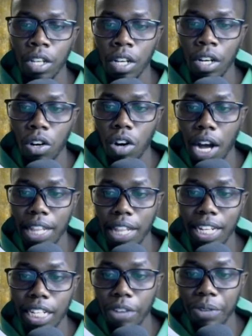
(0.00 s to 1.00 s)

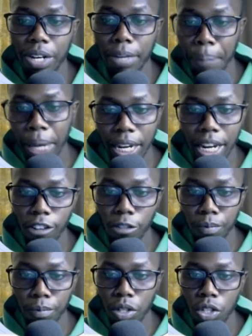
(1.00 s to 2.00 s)
that I will pay now
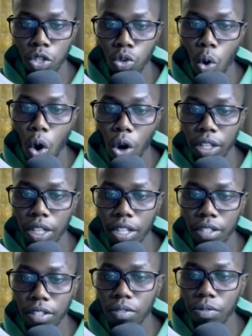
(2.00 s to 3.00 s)
to own
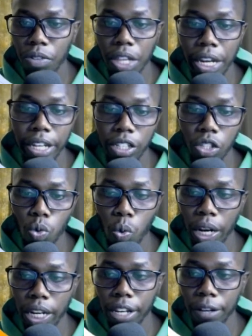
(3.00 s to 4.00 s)
this for the next
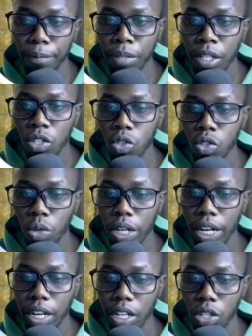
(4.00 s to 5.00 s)
1 year. So what
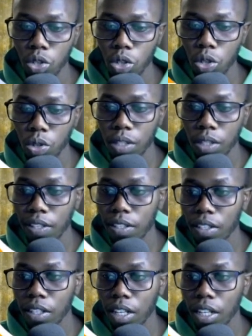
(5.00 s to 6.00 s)
I need to do is
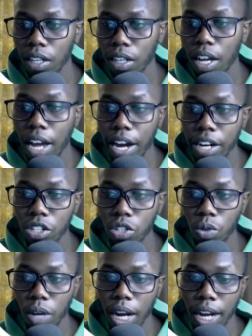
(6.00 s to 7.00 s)
just click add to
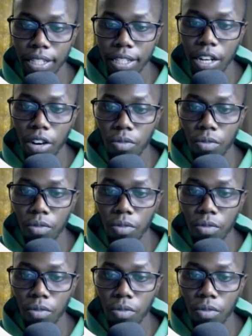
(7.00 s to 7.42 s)
cart. Now